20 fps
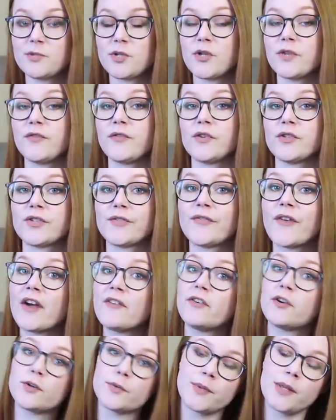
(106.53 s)
to the first
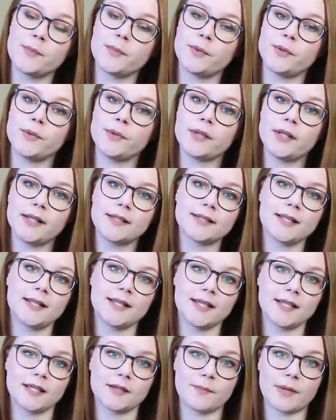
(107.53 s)
500 people who click the
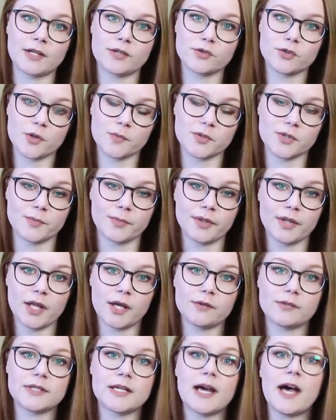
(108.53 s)
link in my description
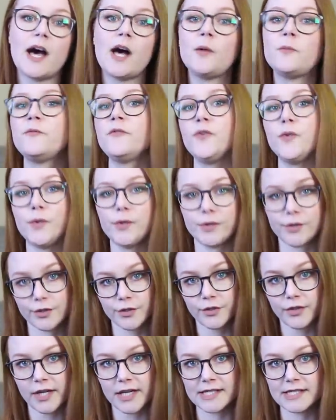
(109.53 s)
below to help fuel your
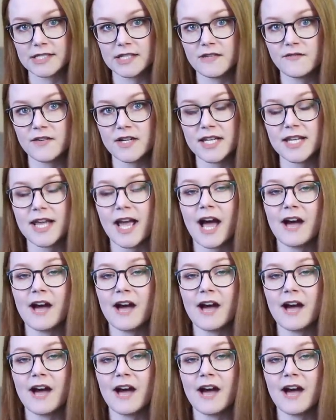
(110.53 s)
creativity.